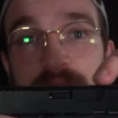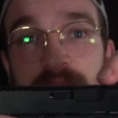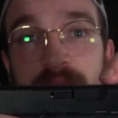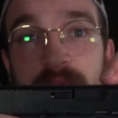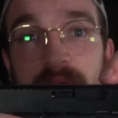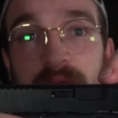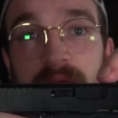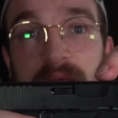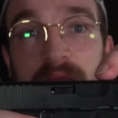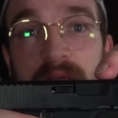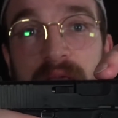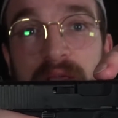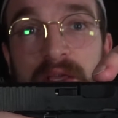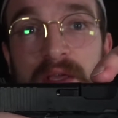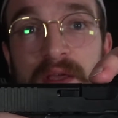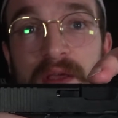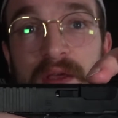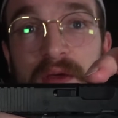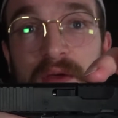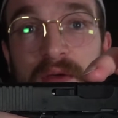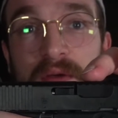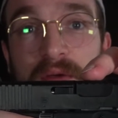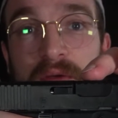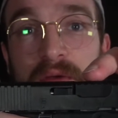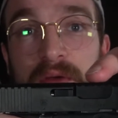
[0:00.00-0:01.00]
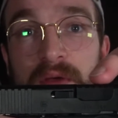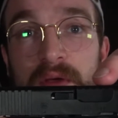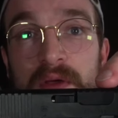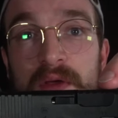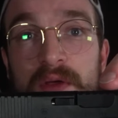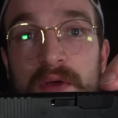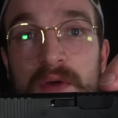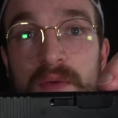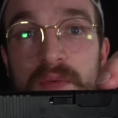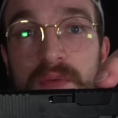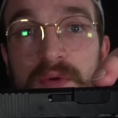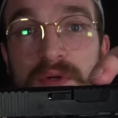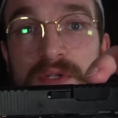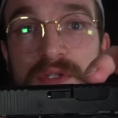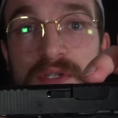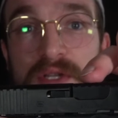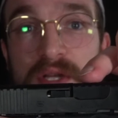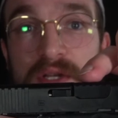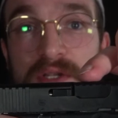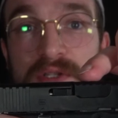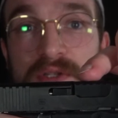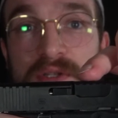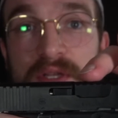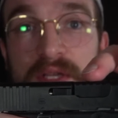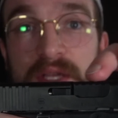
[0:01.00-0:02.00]
bit here, which is
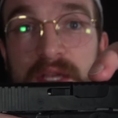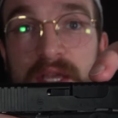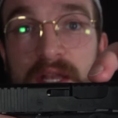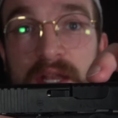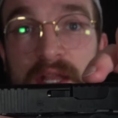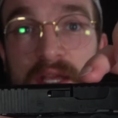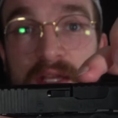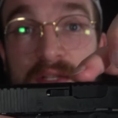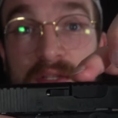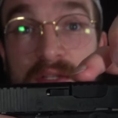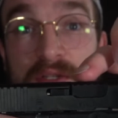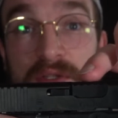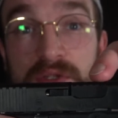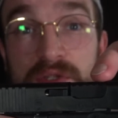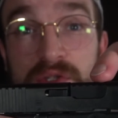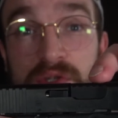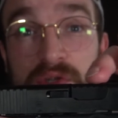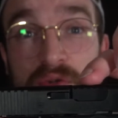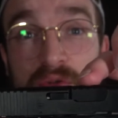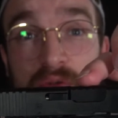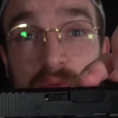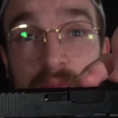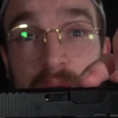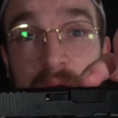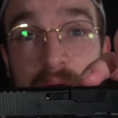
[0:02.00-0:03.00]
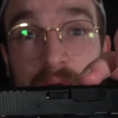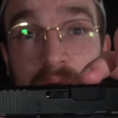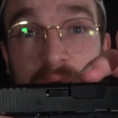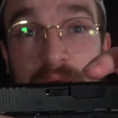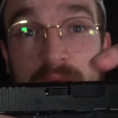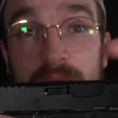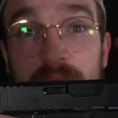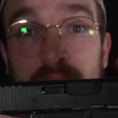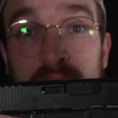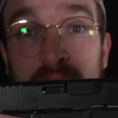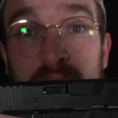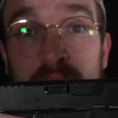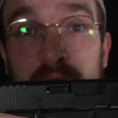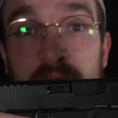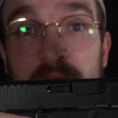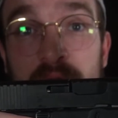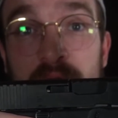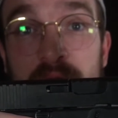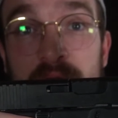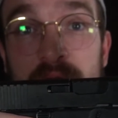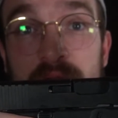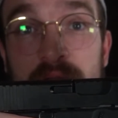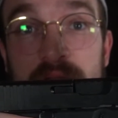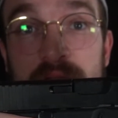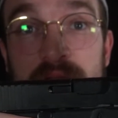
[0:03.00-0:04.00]
actually connected to the barrel,
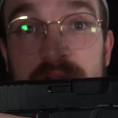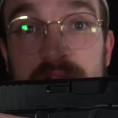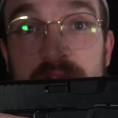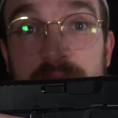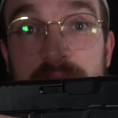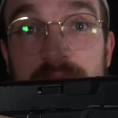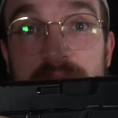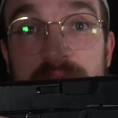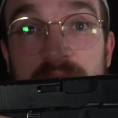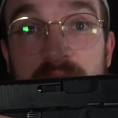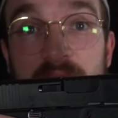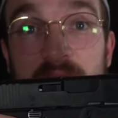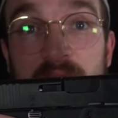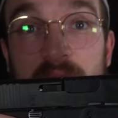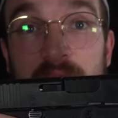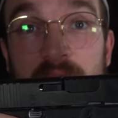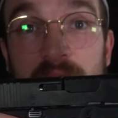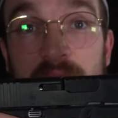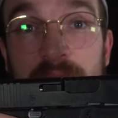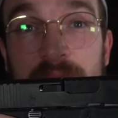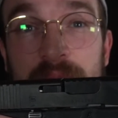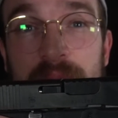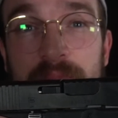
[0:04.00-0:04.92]
dips down.